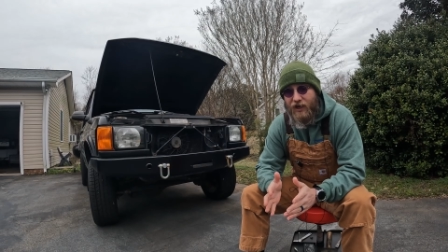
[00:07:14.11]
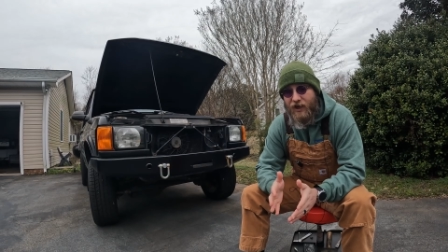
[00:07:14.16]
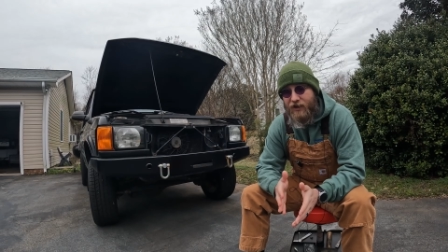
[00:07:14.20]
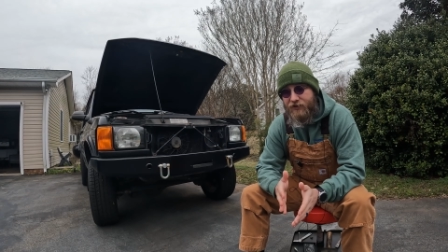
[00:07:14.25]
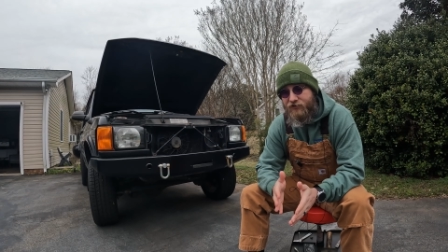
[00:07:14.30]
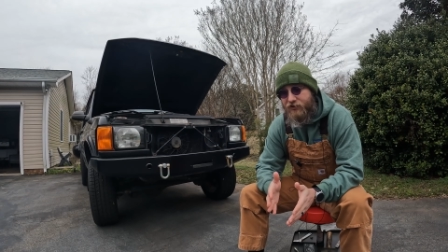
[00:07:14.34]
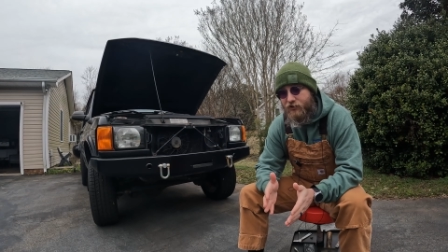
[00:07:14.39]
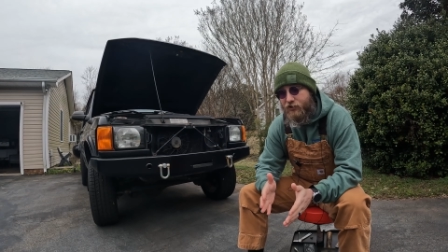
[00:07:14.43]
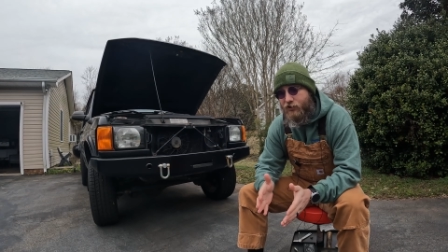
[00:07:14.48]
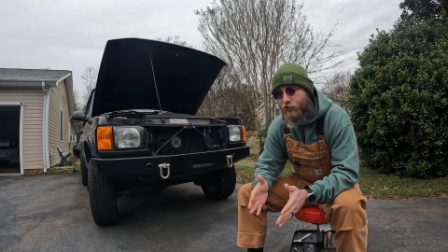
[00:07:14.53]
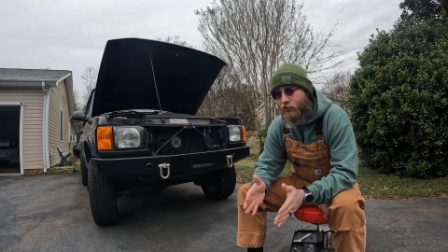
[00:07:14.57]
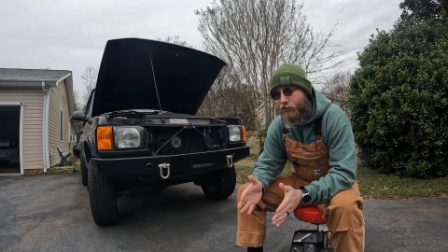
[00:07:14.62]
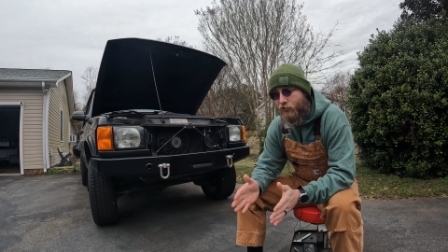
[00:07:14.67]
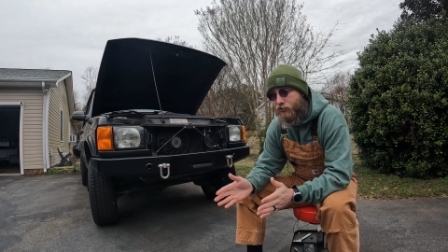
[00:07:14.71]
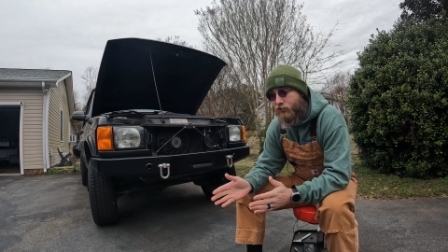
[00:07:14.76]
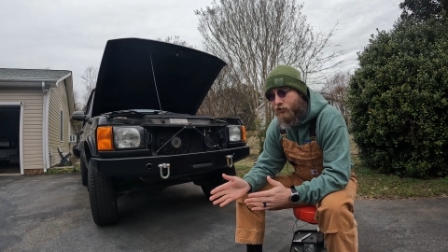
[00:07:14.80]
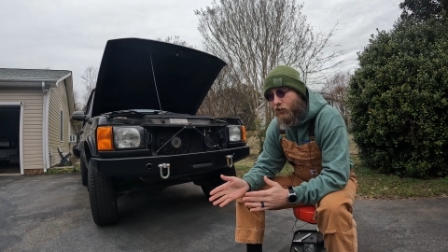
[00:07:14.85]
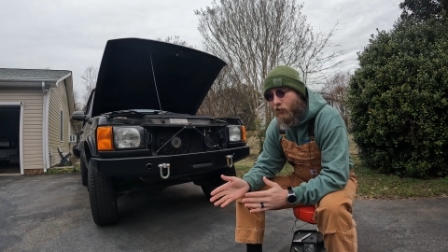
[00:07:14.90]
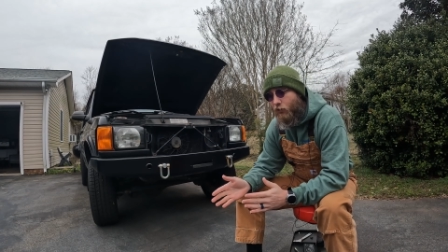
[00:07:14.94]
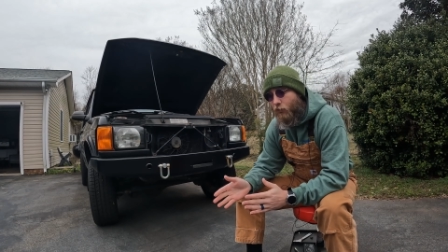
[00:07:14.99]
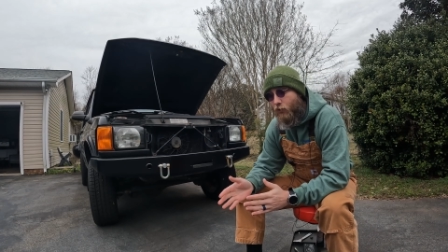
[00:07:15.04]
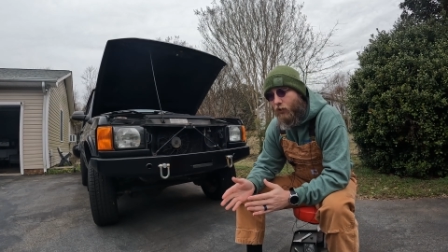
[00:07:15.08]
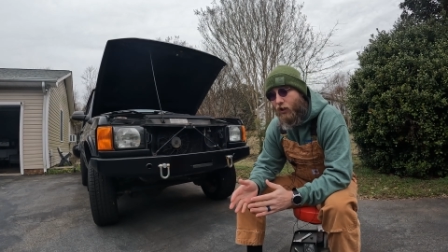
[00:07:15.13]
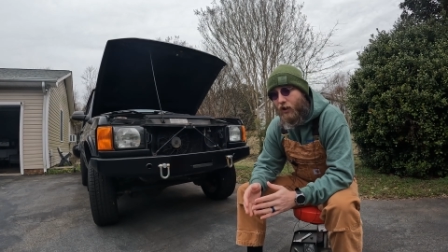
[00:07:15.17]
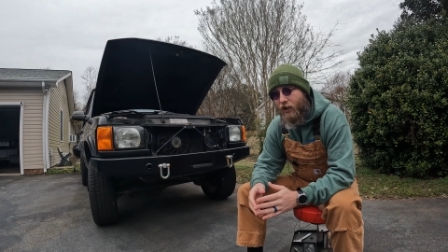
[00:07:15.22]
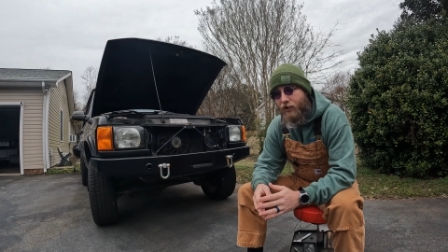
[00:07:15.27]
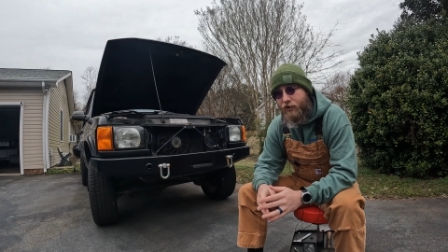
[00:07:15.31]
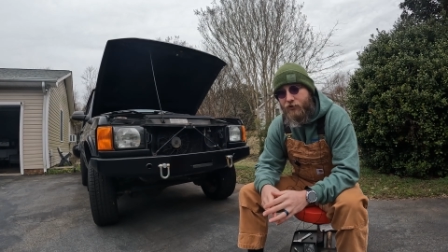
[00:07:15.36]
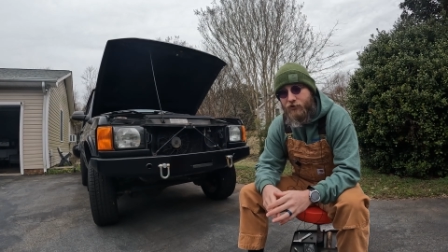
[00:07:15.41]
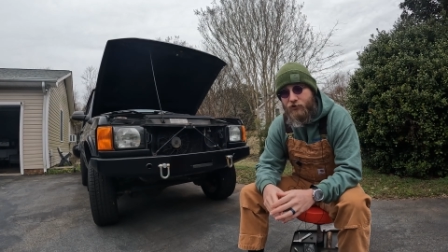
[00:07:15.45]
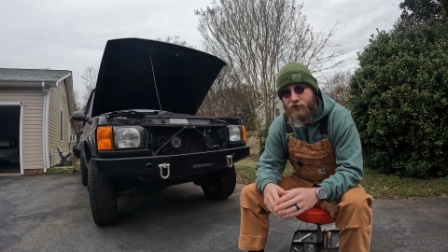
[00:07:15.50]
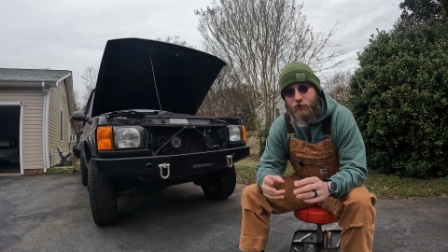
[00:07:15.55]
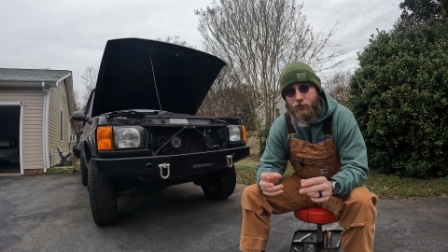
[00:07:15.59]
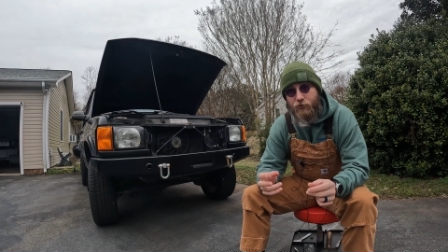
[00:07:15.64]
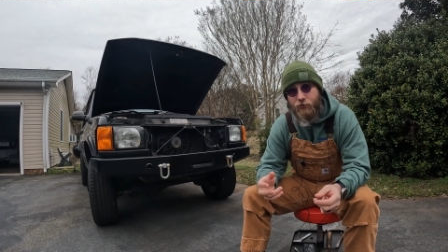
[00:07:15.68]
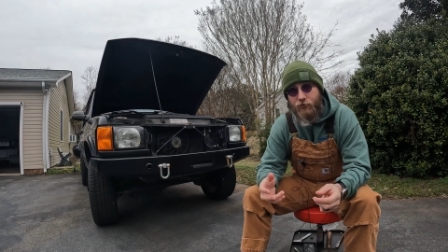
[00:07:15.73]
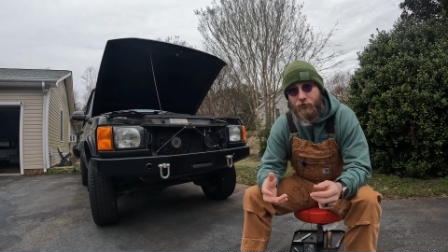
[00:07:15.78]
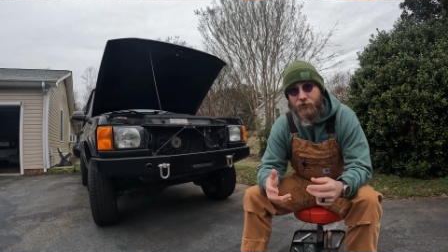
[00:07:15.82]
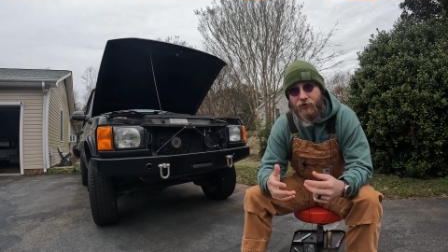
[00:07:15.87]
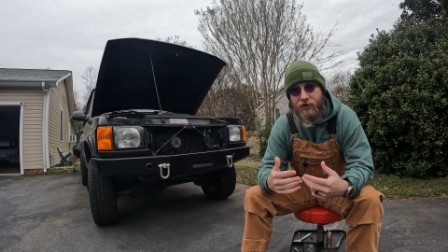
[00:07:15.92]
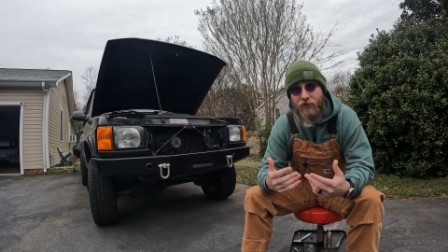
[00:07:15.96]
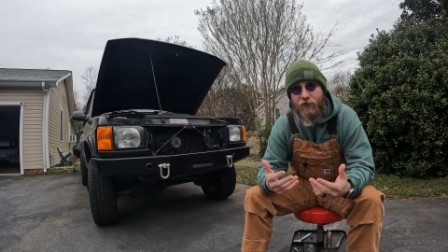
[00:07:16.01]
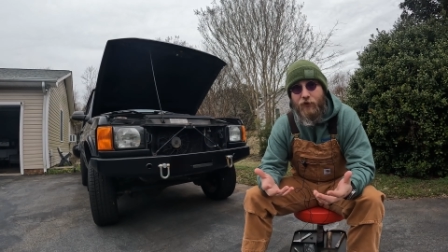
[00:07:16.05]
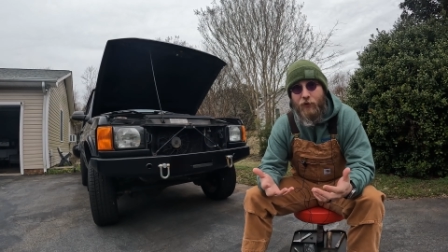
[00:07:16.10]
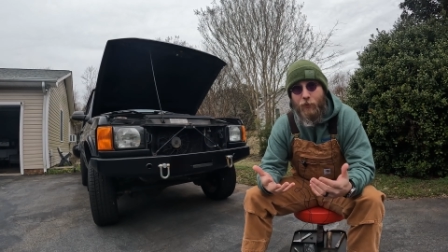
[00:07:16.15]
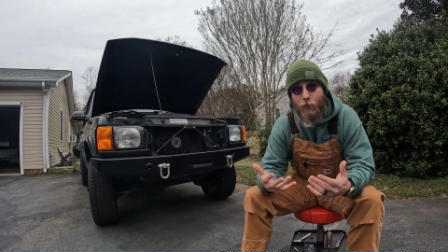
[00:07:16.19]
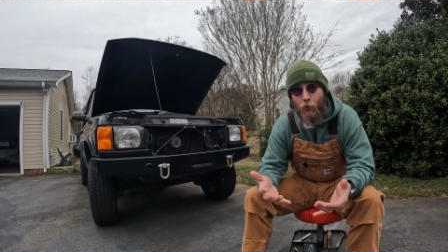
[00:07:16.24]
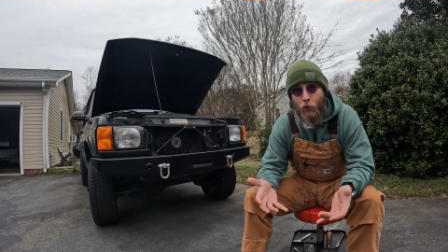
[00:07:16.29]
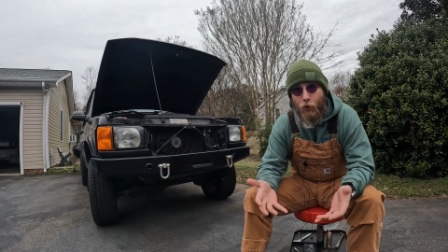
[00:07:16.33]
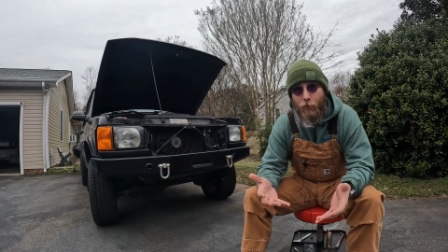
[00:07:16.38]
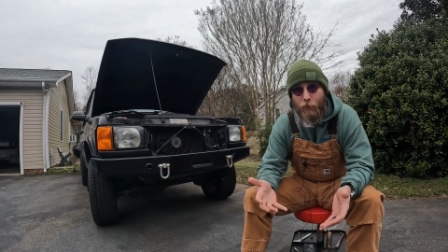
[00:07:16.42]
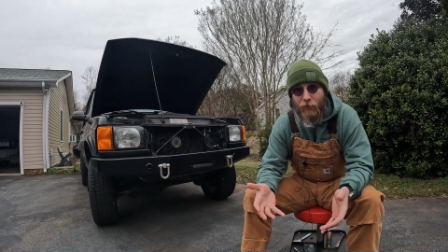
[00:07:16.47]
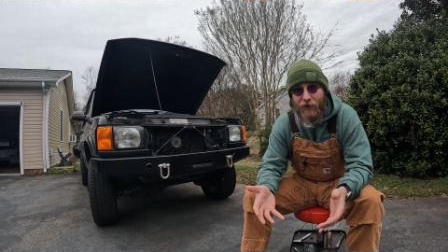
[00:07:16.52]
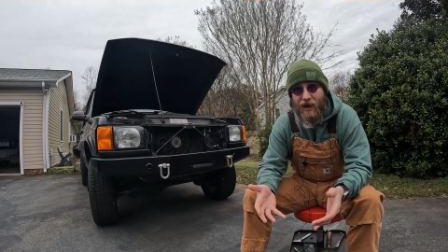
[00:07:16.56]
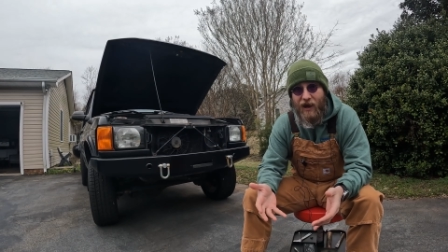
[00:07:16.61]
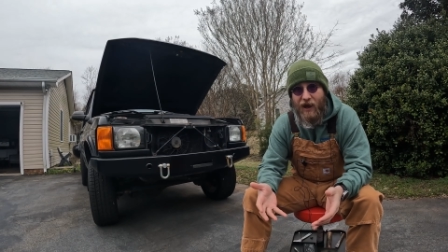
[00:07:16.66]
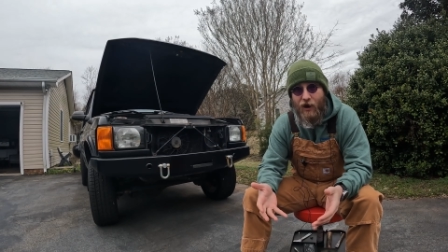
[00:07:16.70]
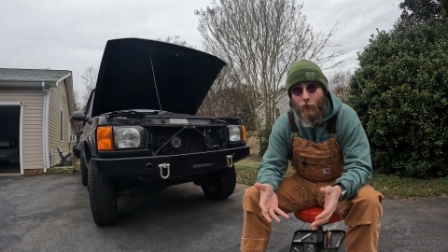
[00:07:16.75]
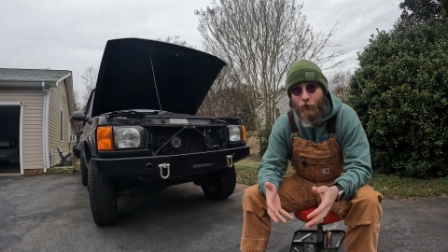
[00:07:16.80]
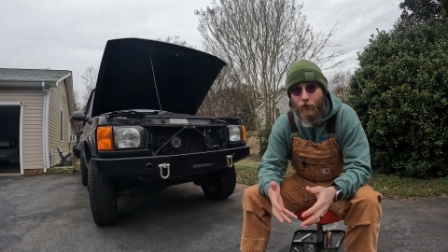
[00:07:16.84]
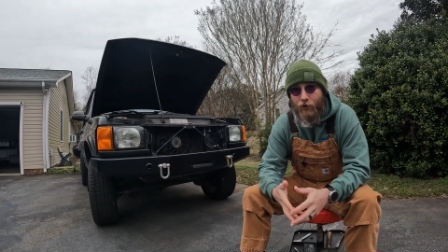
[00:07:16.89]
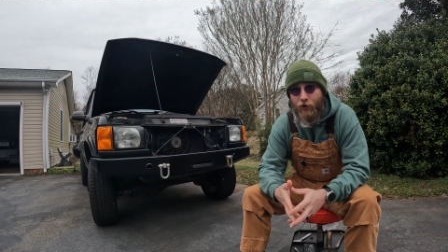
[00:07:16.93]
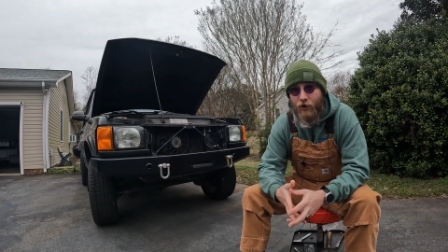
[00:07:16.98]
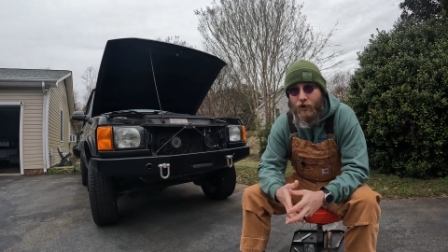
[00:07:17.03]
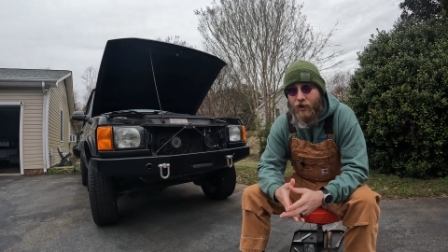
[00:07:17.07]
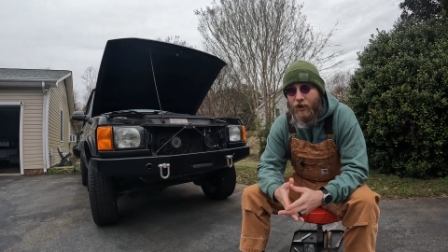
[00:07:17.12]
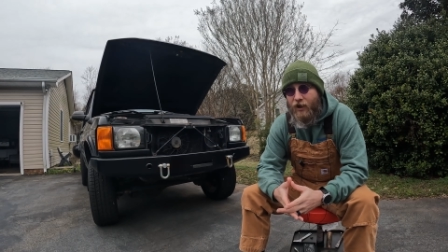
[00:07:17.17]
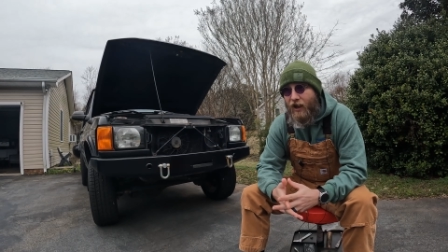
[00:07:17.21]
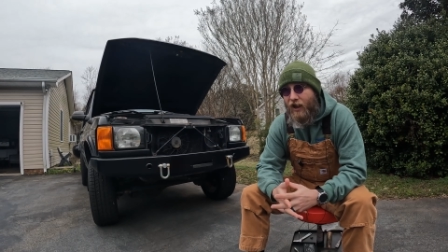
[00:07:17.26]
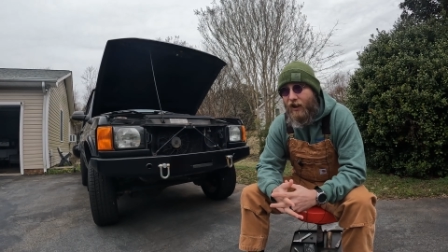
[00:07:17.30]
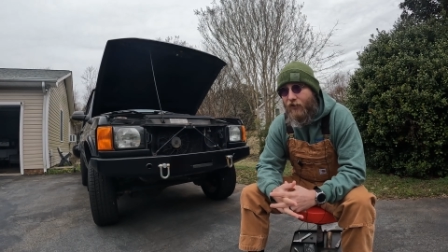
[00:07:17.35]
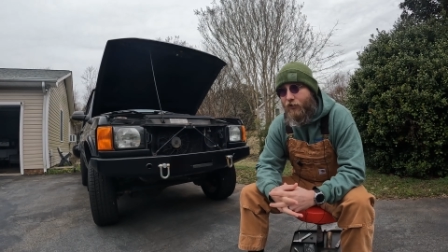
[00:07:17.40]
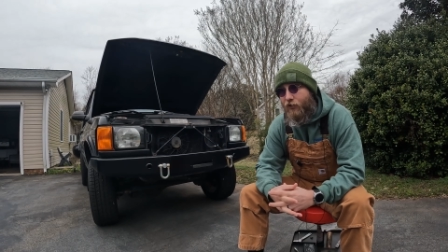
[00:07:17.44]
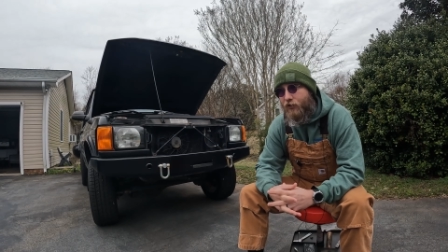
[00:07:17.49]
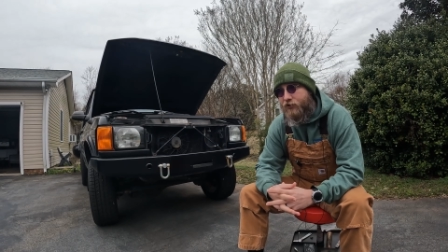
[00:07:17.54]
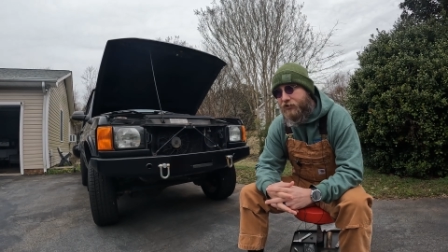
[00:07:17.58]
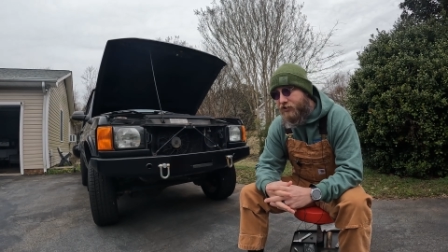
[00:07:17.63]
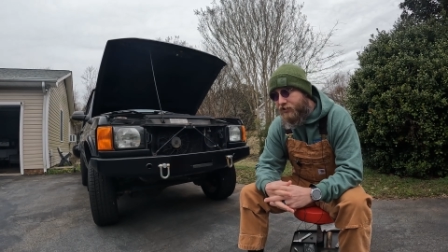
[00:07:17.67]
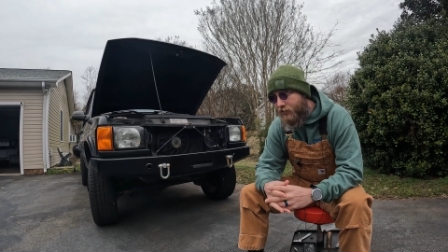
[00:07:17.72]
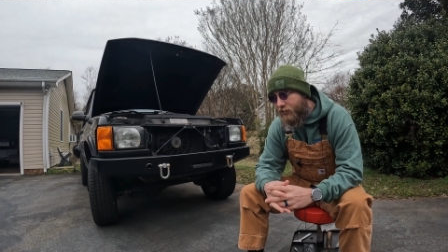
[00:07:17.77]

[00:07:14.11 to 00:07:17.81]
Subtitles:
as the years go on to give it more power. And there's a